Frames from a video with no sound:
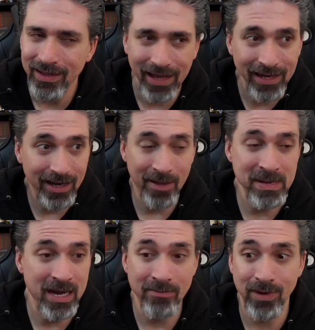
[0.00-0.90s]
And I
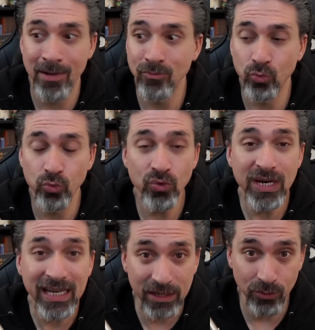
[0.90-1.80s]
mean, I'm
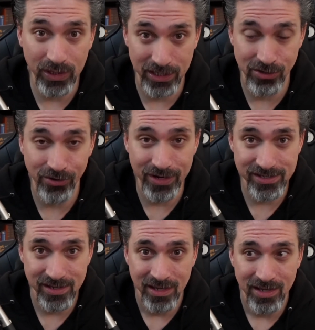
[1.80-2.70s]
really, really
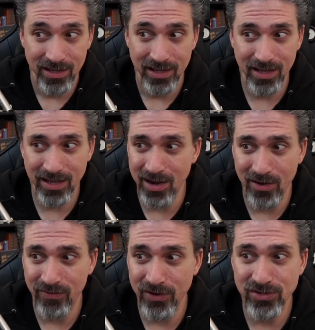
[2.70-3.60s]
curious, you
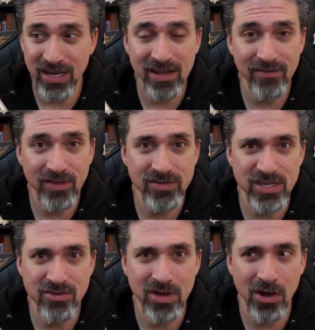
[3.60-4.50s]
know, if there's any of those
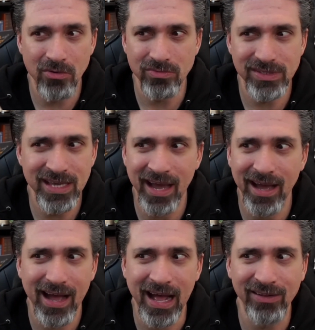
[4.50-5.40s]
that you go,
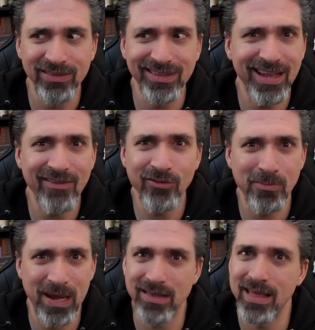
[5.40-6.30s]
yeah, I'll never
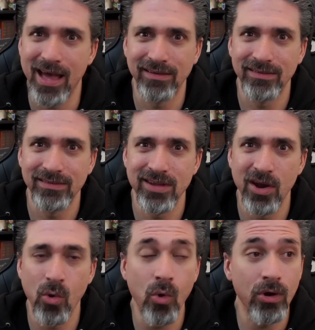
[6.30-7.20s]
pay that, you
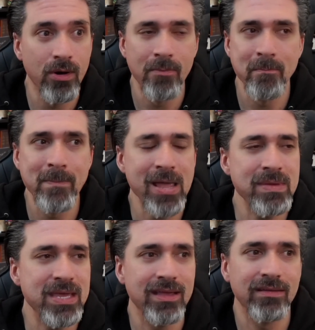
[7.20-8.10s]
know, or
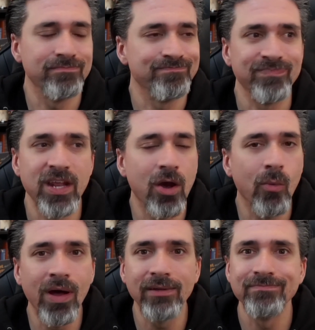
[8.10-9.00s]
maybe, you know
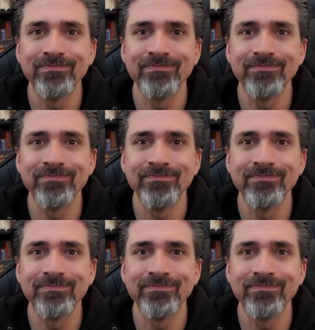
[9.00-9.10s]
what?